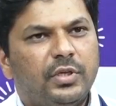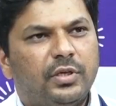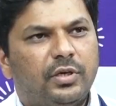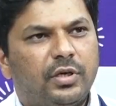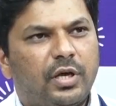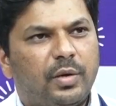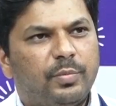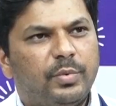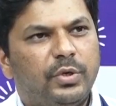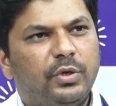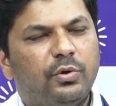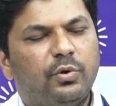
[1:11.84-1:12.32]

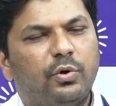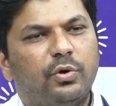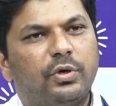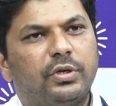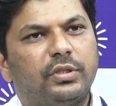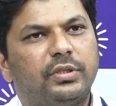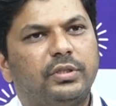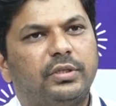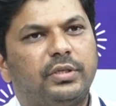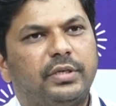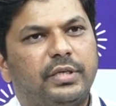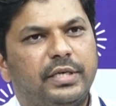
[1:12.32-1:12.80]
coming
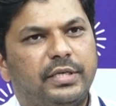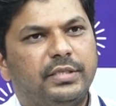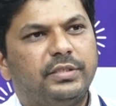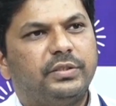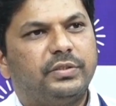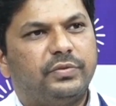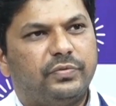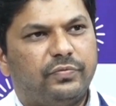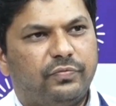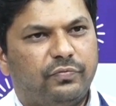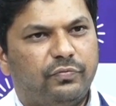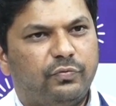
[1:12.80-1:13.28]
over the
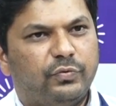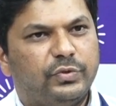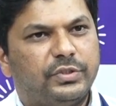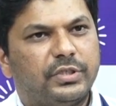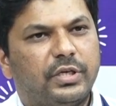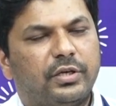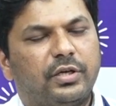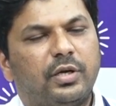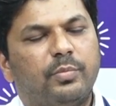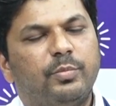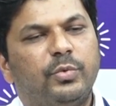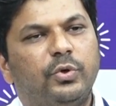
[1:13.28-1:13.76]
rains, which
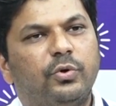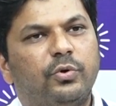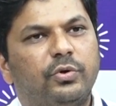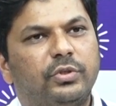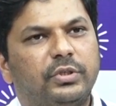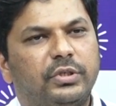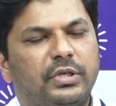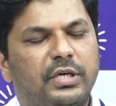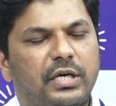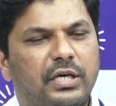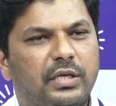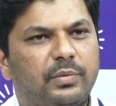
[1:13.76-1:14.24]
are coming over
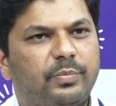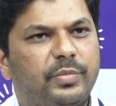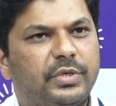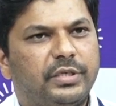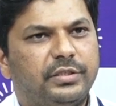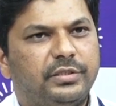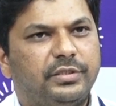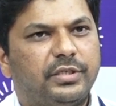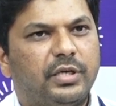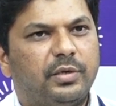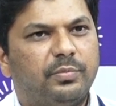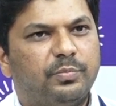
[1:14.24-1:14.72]
the
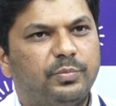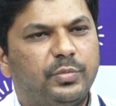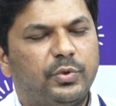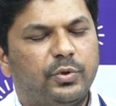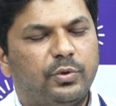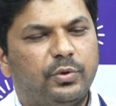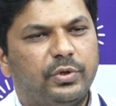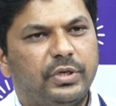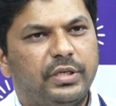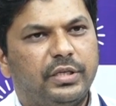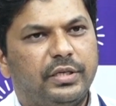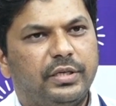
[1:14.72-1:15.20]
garbage dumped
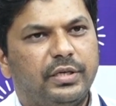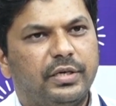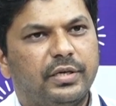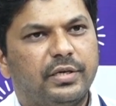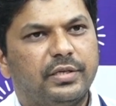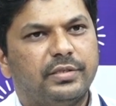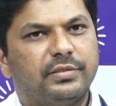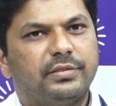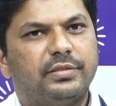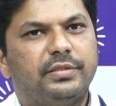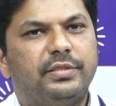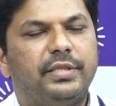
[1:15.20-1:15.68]
over
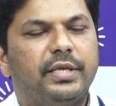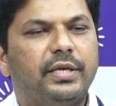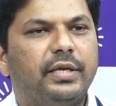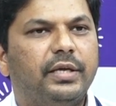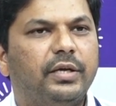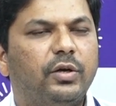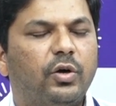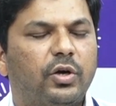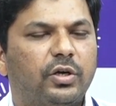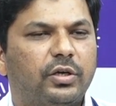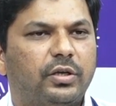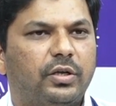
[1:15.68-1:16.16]
areas, they
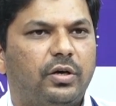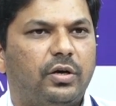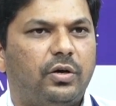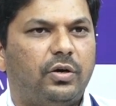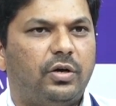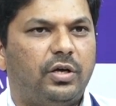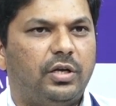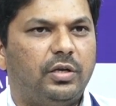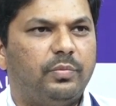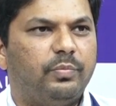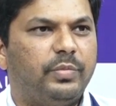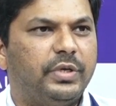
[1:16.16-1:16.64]
got
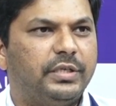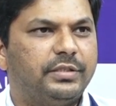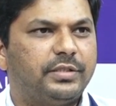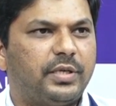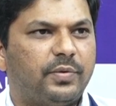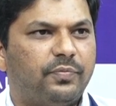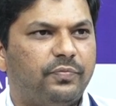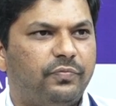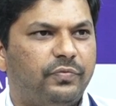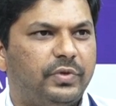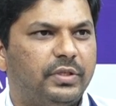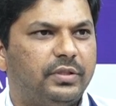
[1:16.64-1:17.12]
all mixed
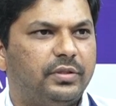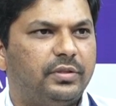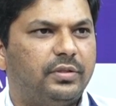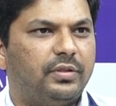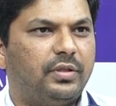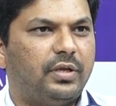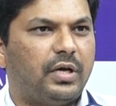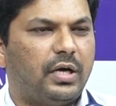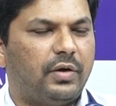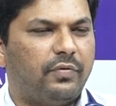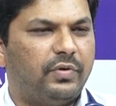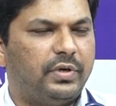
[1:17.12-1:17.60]
up with
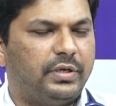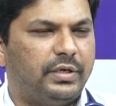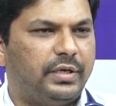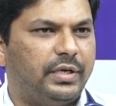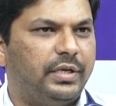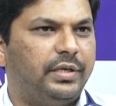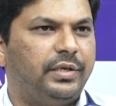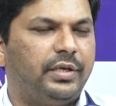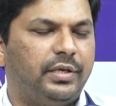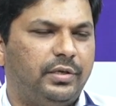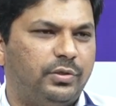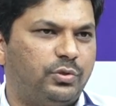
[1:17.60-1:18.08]
our
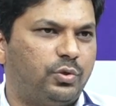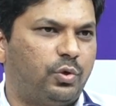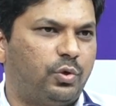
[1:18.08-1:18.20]
drinking